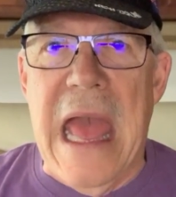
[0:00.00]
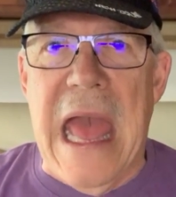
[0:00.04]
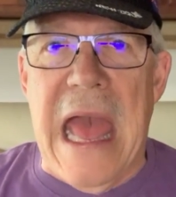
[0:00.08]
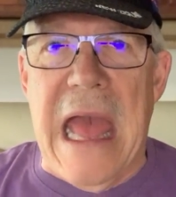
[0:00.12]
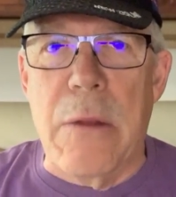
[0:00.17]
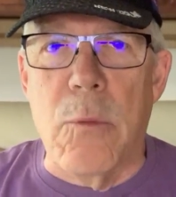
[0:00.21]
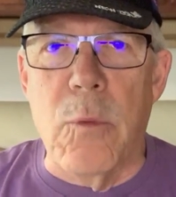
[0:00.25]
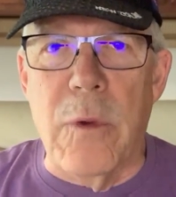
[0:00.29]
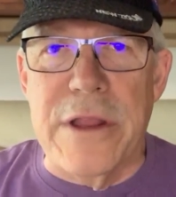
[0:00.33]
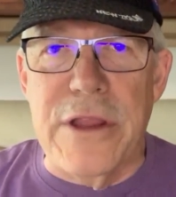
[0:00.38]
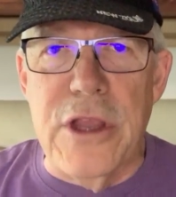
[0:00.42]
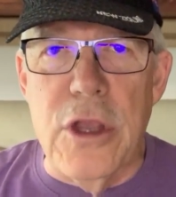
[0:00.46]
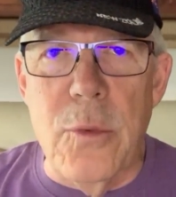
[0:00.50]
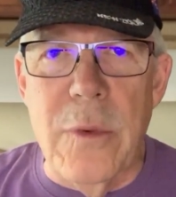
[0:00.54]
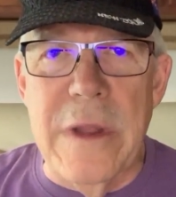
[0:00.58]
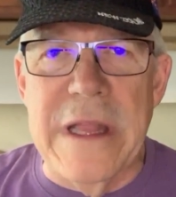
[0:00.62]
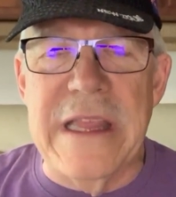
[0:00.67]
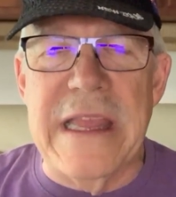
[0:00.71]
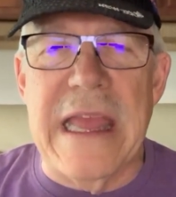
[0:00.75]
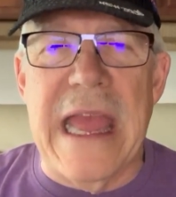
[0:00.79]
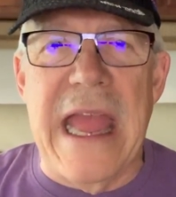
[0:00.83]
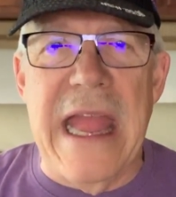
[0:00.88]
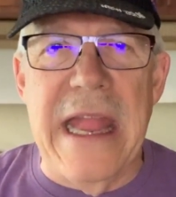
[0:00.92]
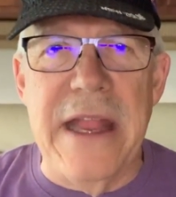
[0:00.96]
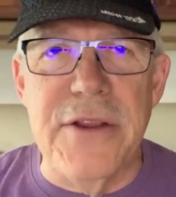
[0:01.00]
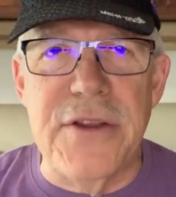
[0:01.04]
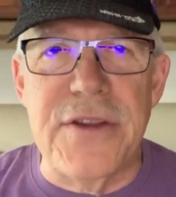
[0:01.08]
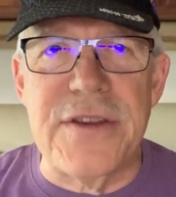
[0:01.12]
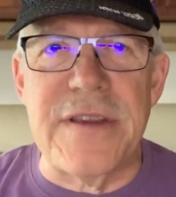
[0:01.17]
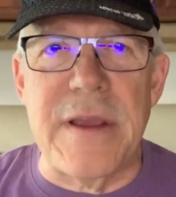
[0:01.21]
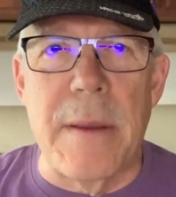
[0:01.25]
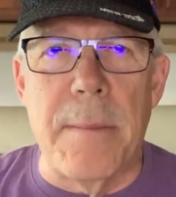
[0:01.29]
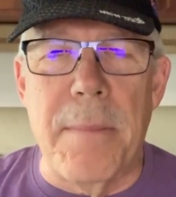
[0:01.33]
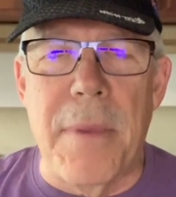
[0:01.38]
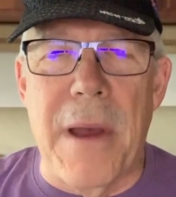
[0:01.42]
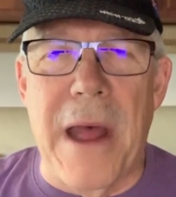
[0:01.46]
And when you engage
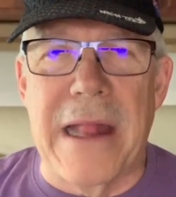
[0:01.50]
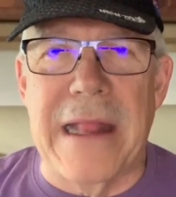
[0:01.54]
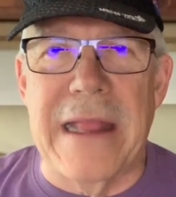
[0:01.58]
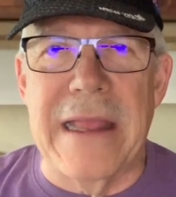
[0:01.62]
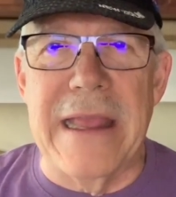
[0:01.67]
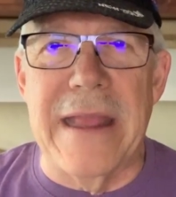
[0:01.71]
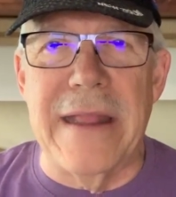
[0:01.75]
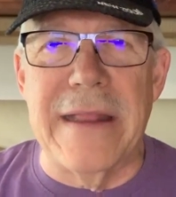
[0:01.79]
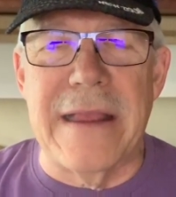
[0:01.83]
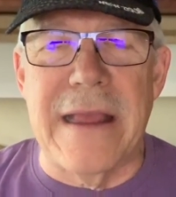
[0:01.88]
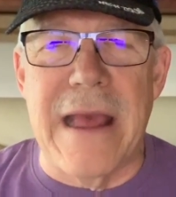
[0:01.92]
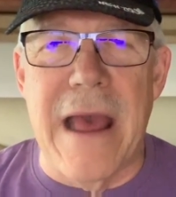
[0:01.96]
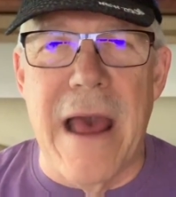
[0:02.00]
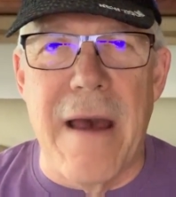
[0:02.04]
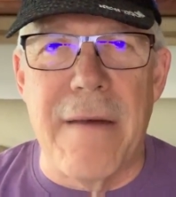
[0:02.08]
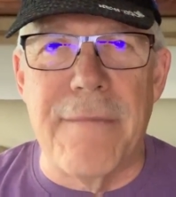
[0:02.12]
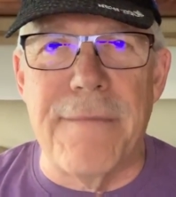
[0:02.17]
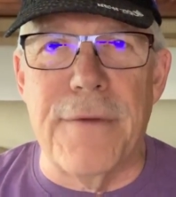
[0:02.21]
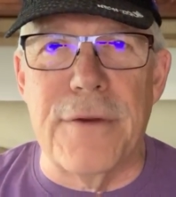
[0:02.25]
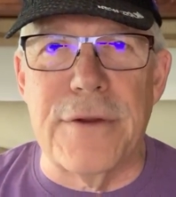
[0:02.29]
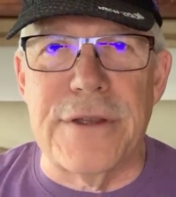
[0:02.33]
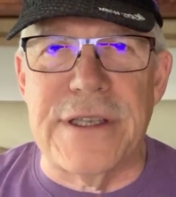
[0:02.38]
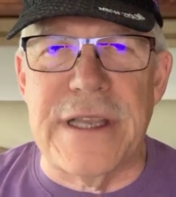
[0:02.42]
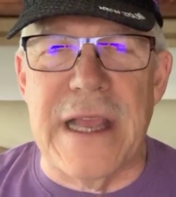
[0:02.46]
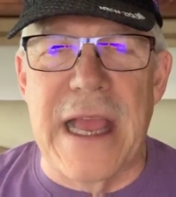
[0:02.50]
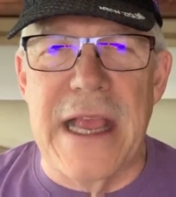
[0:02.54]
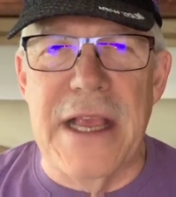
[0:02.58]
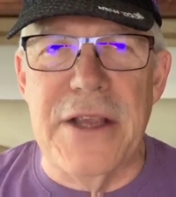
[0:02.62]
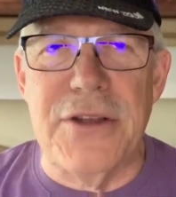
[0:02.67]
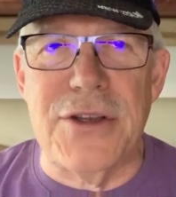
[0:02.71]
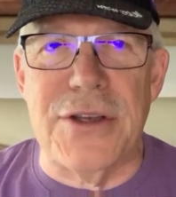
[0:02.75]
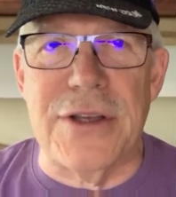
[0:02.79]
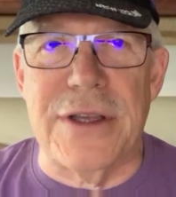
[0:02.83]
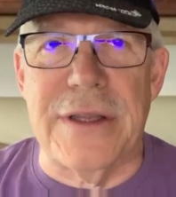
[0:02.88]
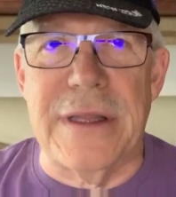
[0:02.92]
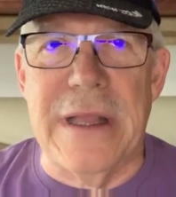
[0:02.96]
somebody in
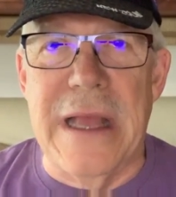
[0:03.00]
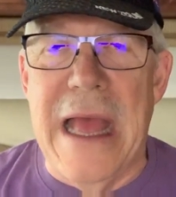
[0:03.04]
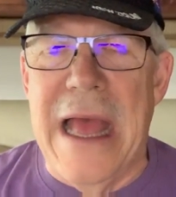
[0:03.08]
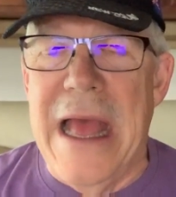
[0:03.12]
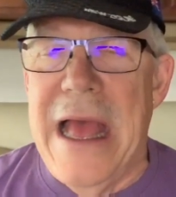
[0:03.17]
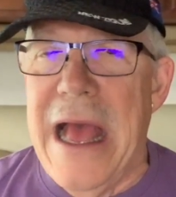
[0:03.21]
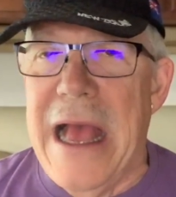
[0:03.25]
conversation,